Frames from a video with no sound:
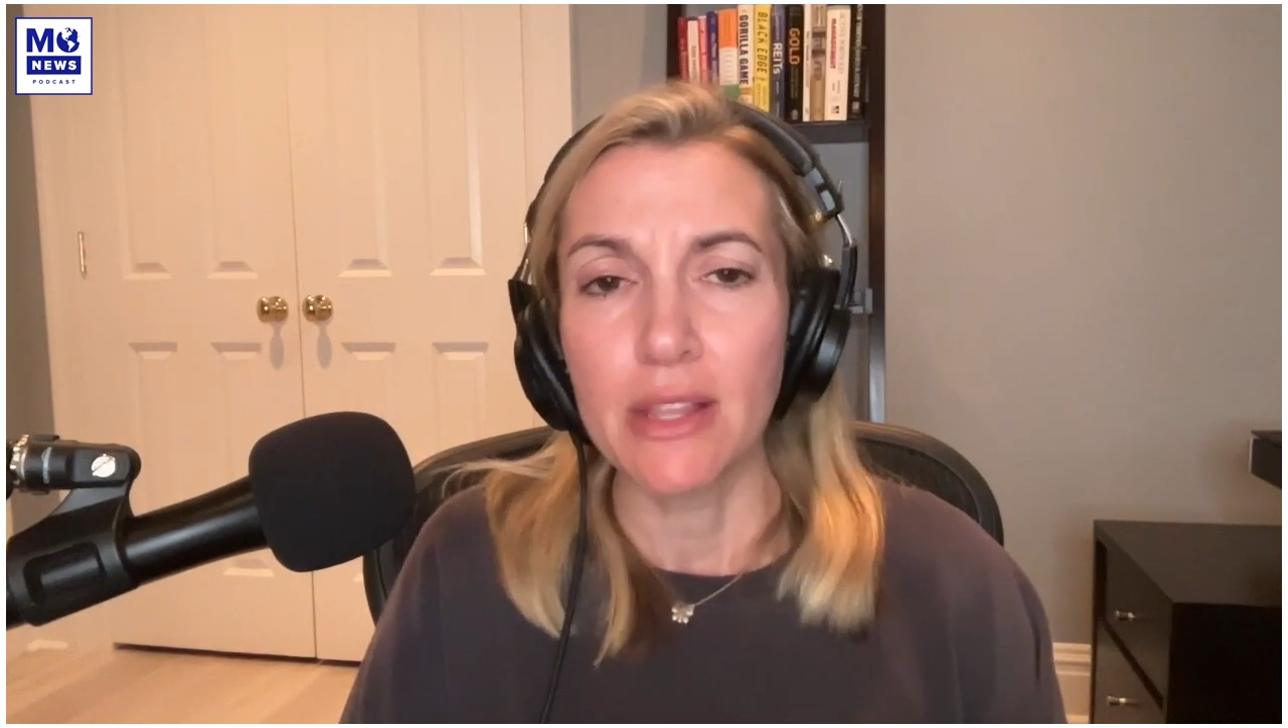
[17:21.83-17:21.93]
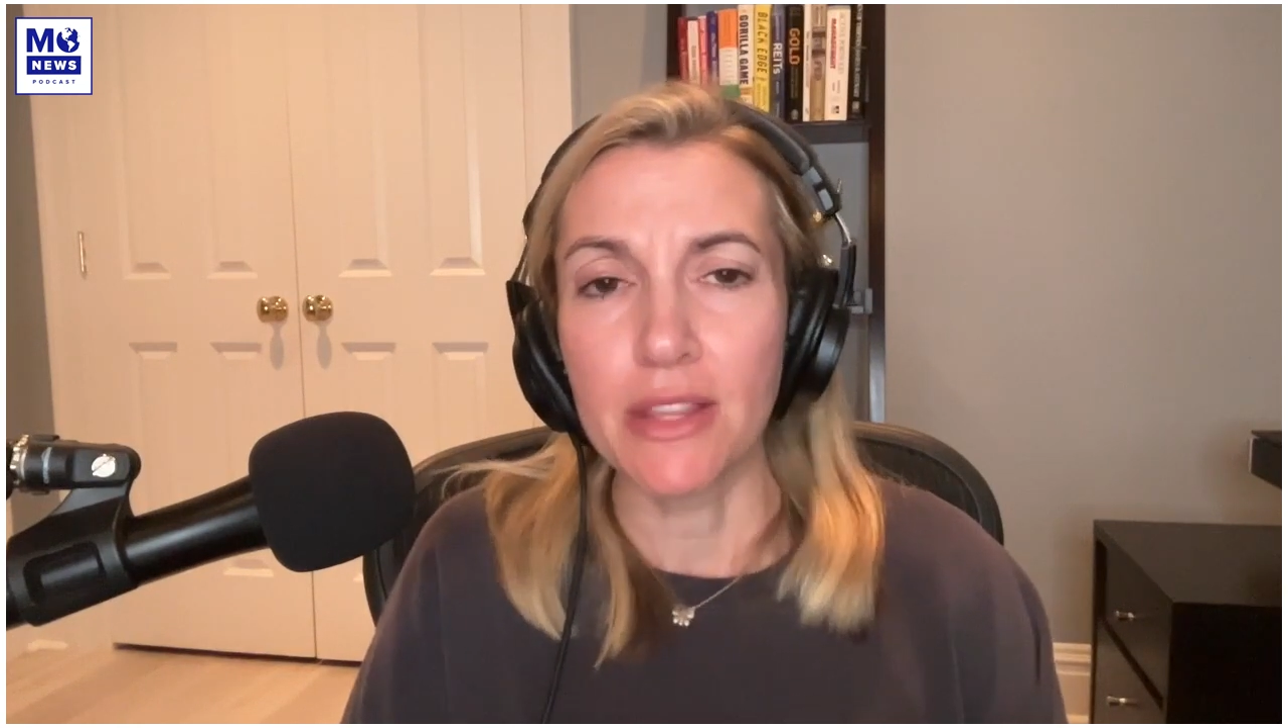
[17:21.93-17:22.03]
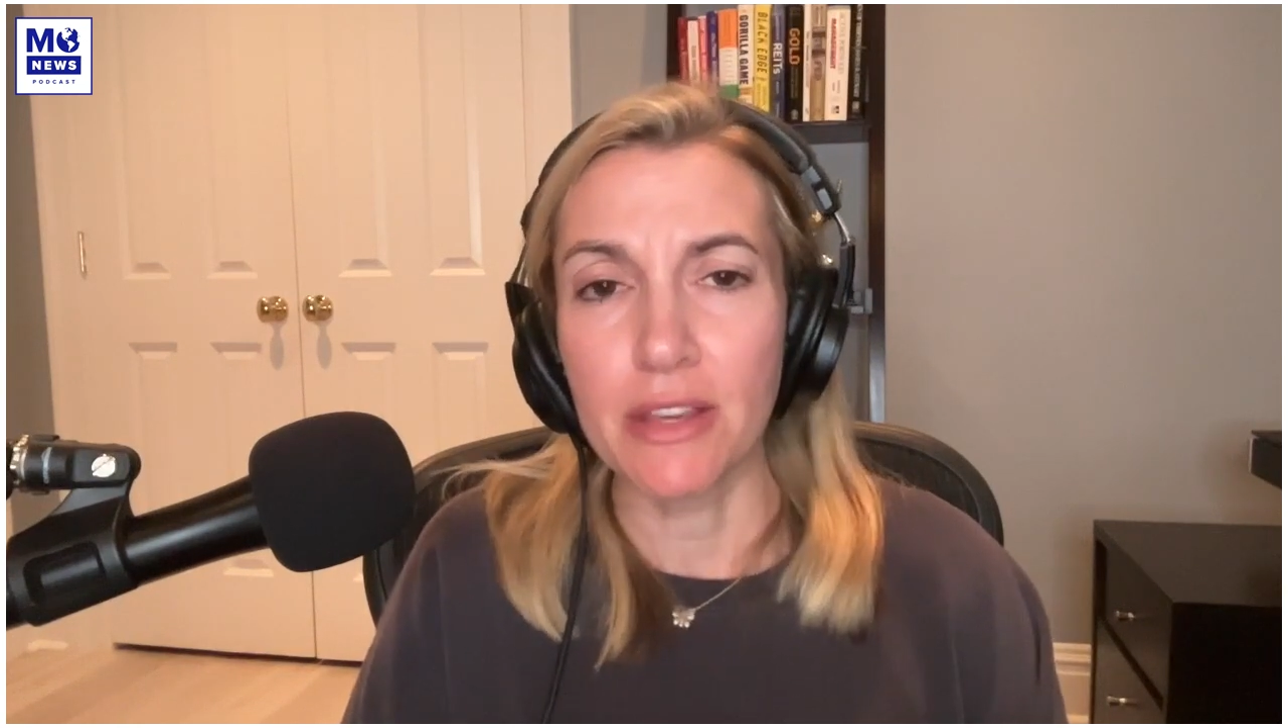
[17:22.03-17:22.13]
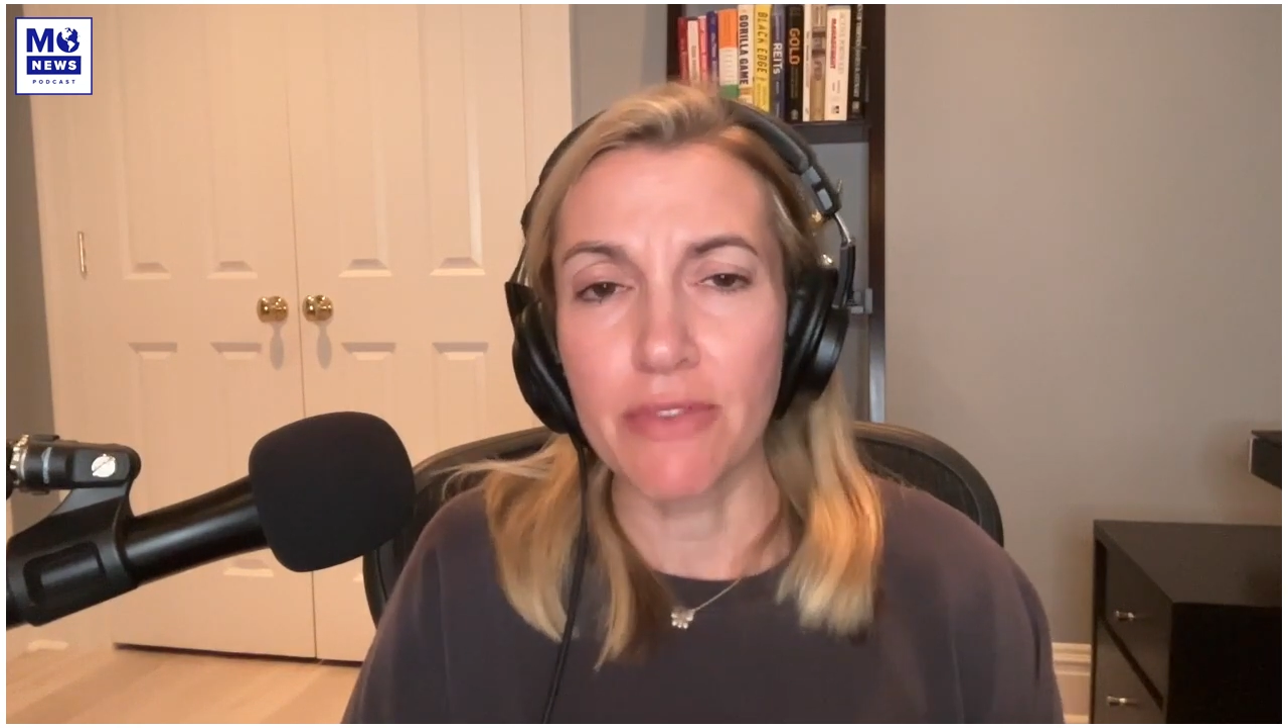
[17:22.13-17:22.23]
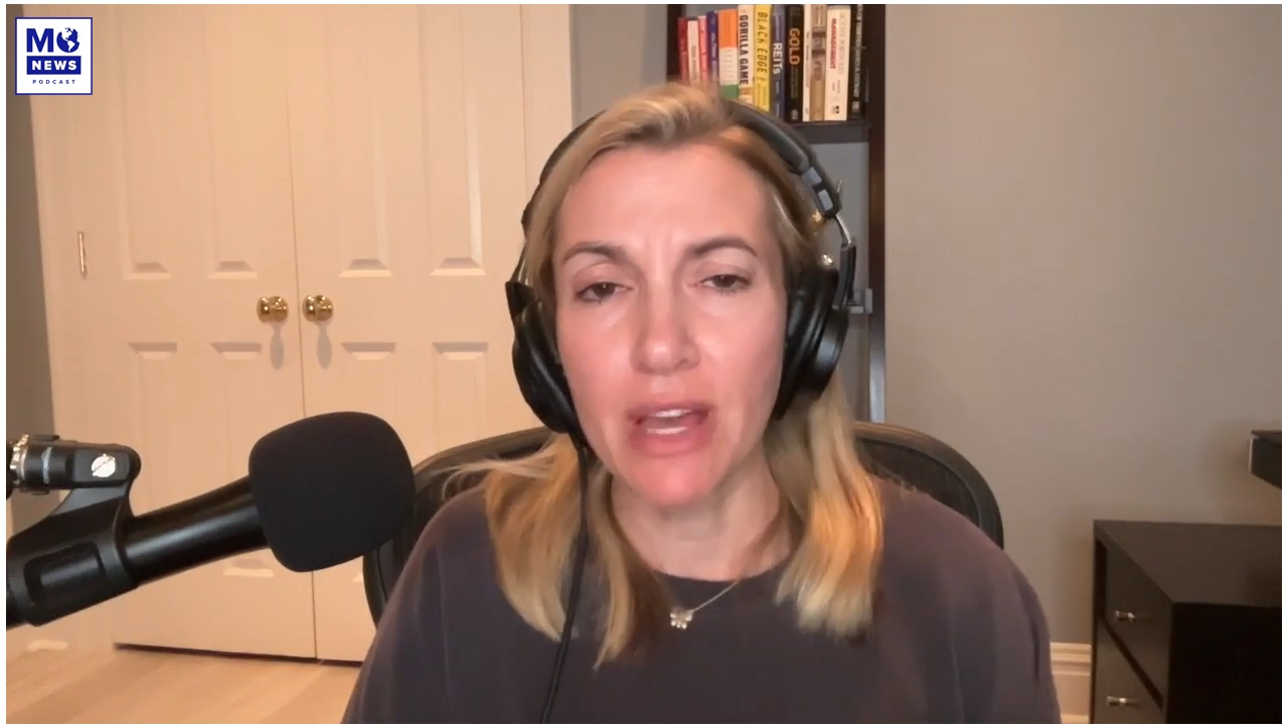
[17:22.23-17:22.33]

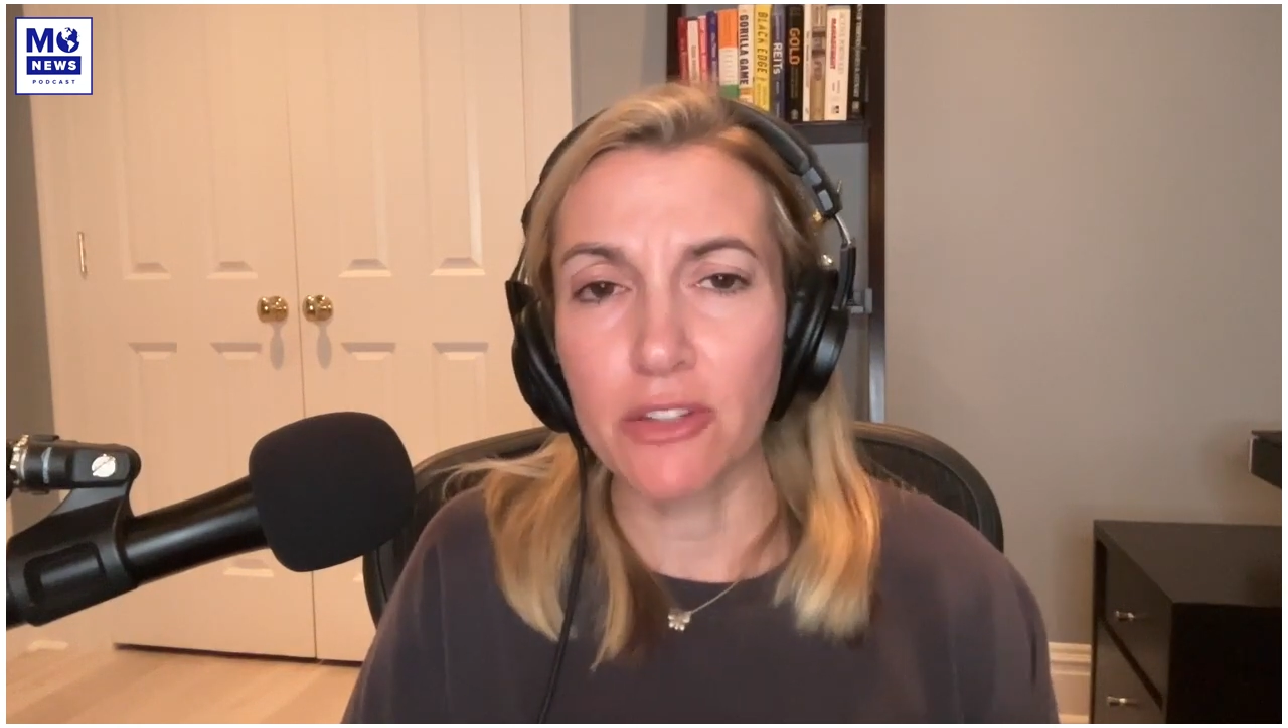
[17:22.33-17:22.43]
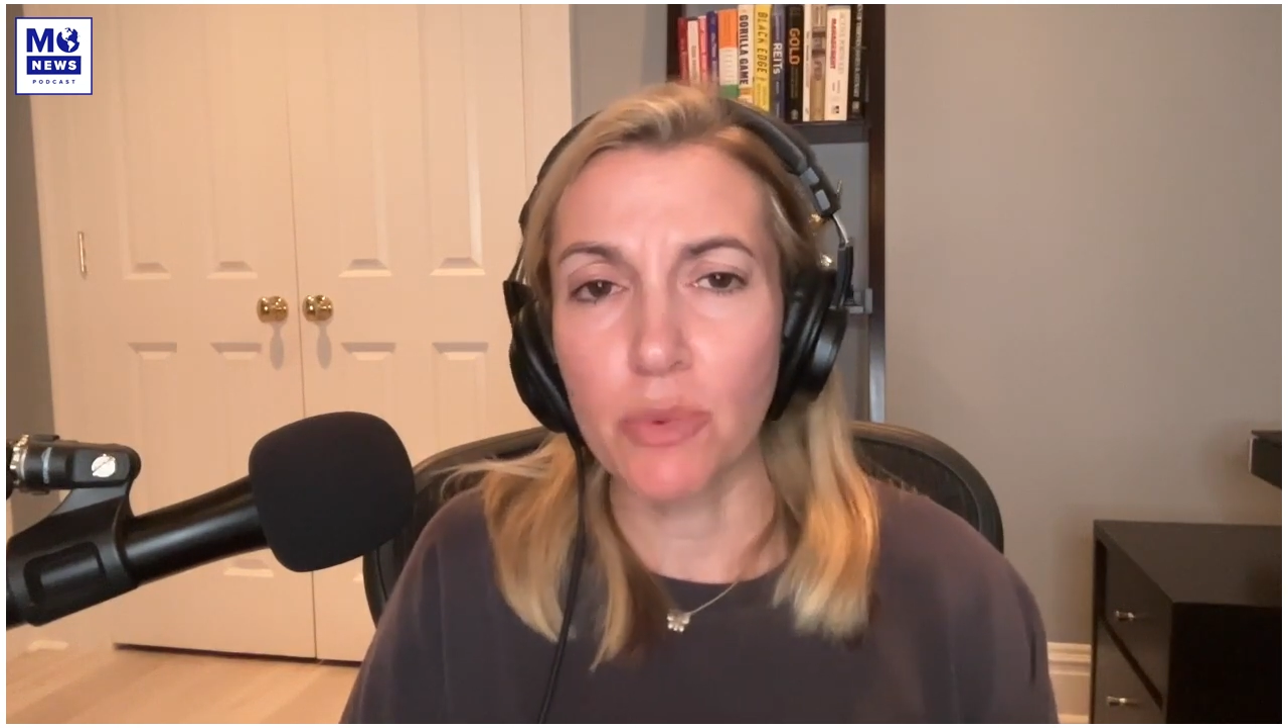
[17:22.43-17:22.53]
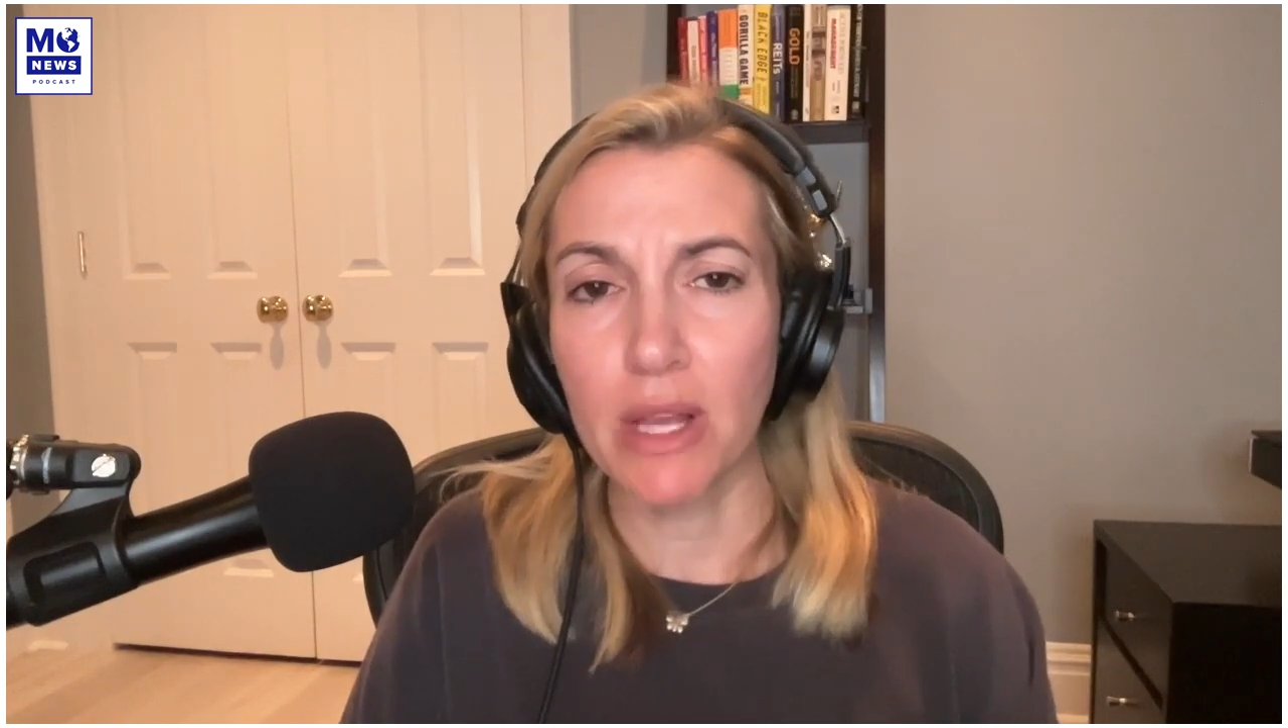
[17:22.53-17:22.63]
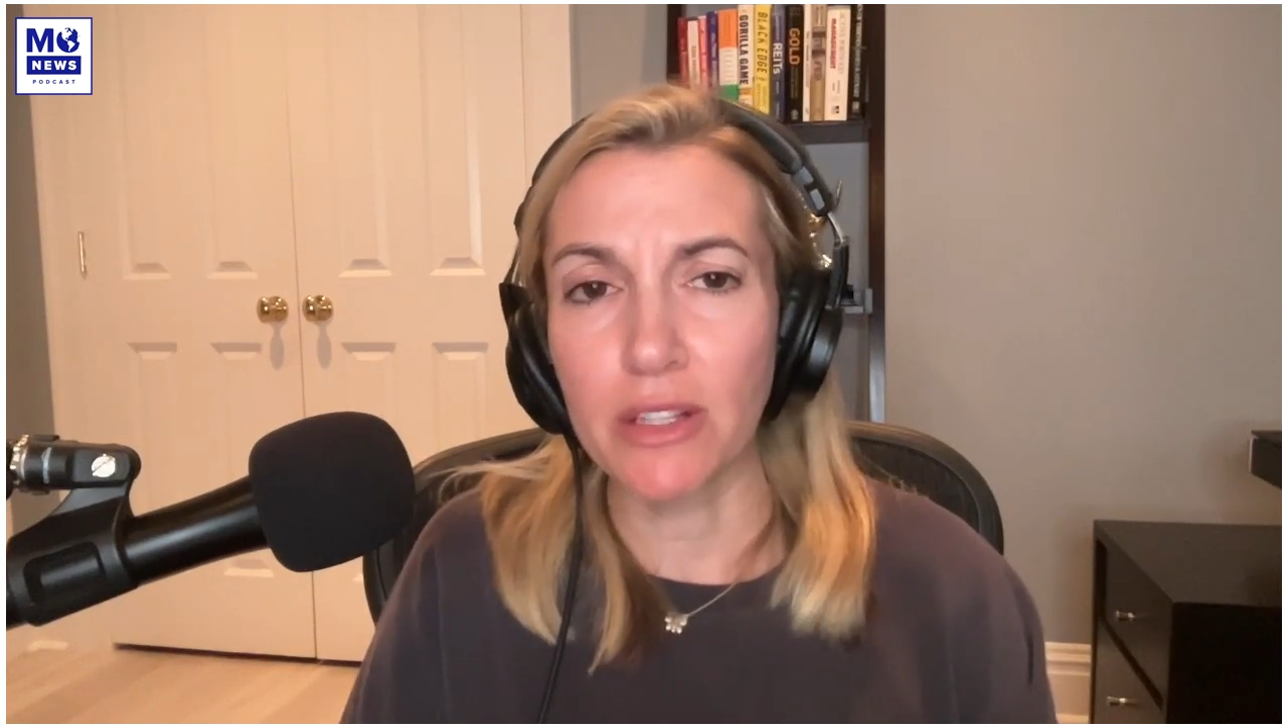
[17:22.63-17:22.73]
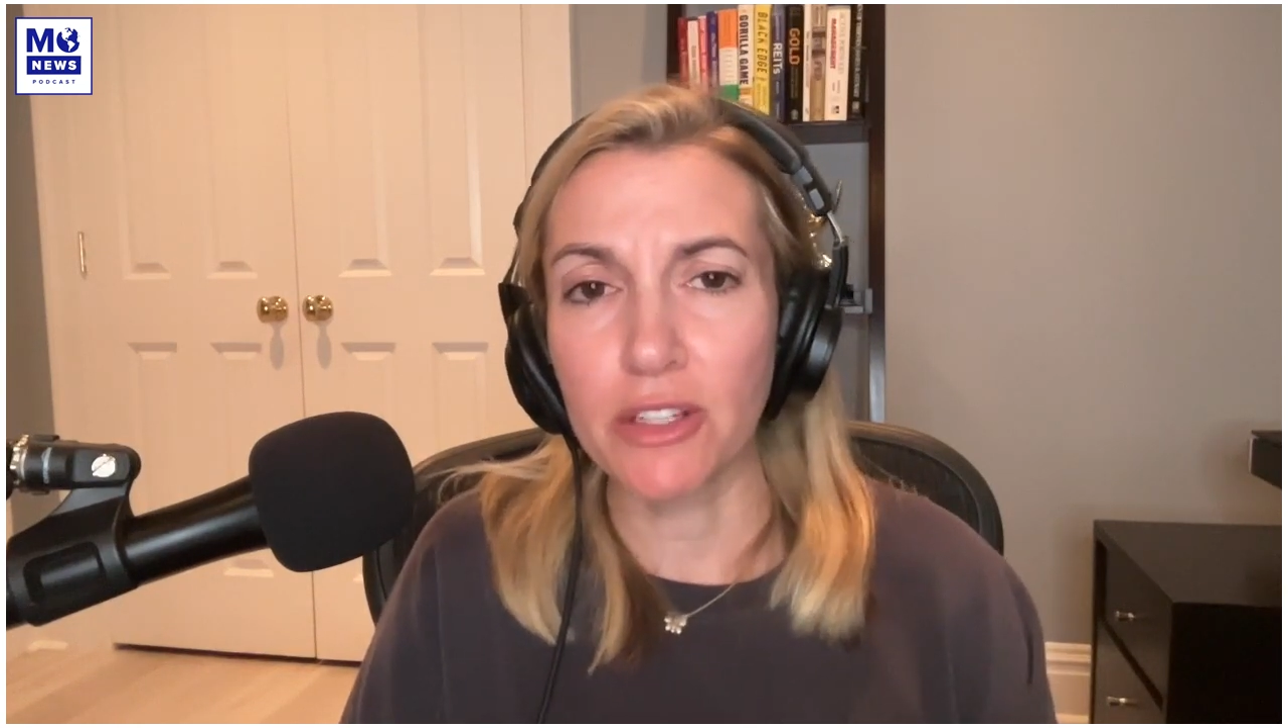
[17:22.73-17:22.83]
The
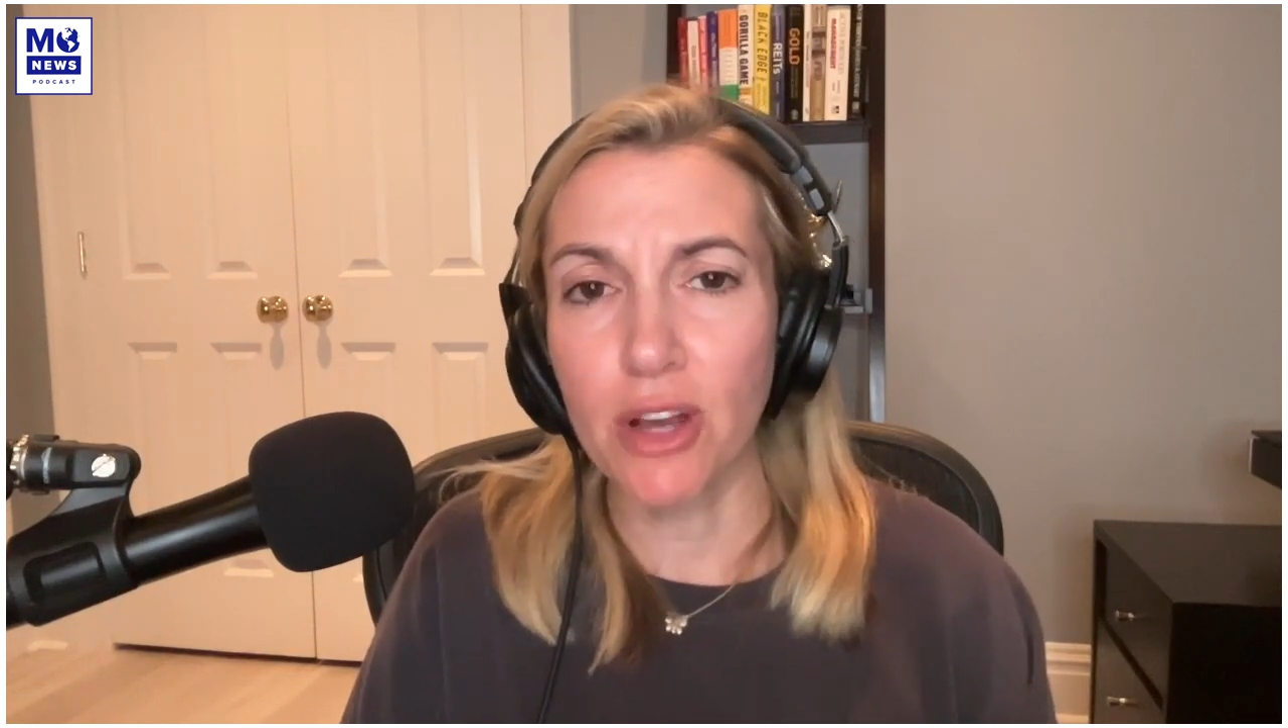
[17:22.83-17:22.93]
Venezuelan